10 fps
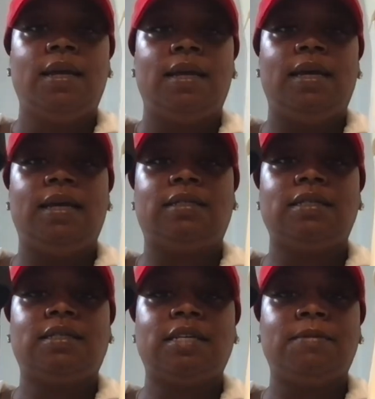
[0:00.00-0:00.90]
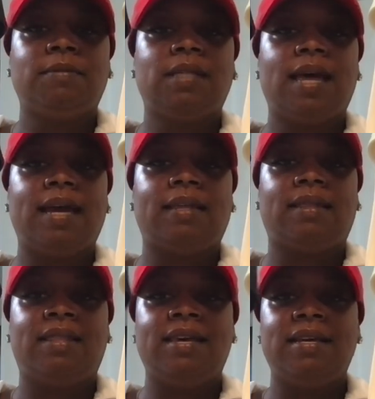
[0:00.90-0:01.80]
It just seems
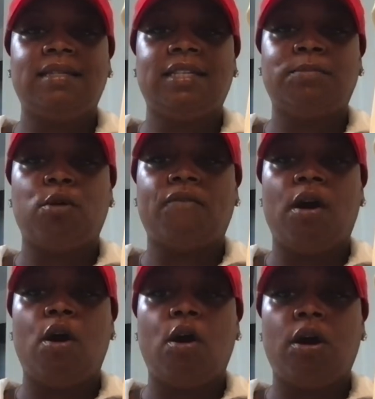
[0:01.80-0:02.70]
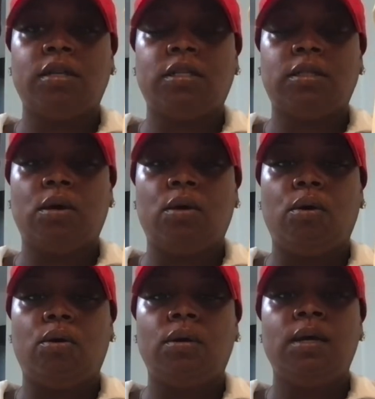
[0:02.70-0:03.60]
like this is more of a hard
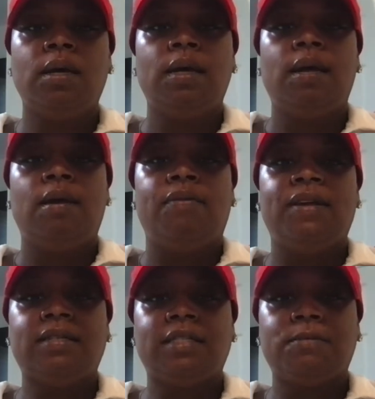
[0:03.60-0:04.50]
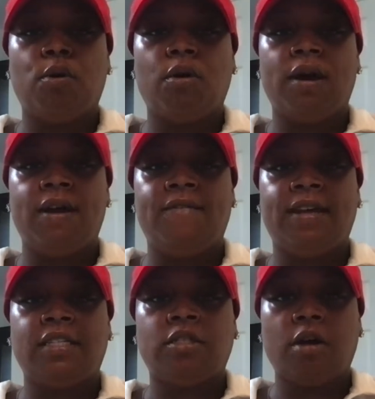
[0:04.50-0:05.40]
sole. This is more of
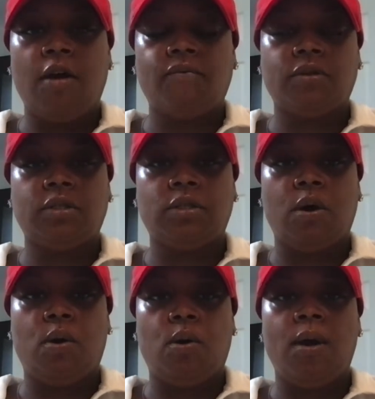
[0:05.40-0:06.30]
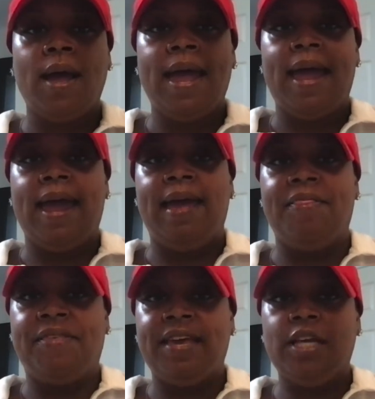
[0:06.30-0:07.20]
a softer sole.
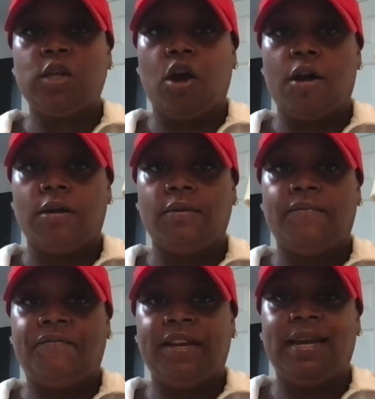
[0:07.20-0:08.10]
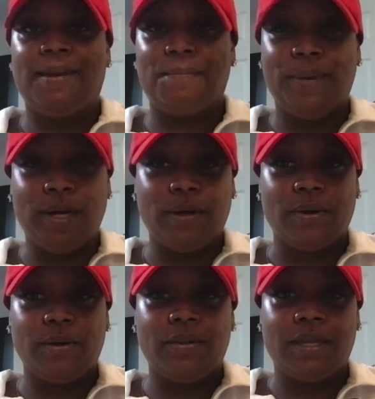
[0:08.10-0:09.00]
And these are fitting
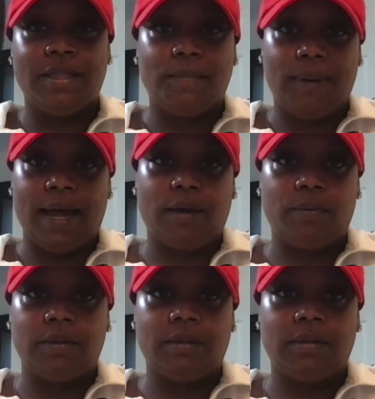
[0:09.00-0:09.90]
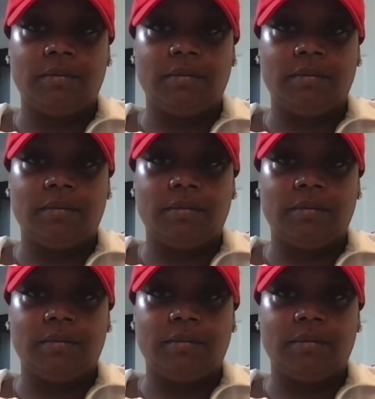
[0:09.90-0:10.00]
bigger than the black ones.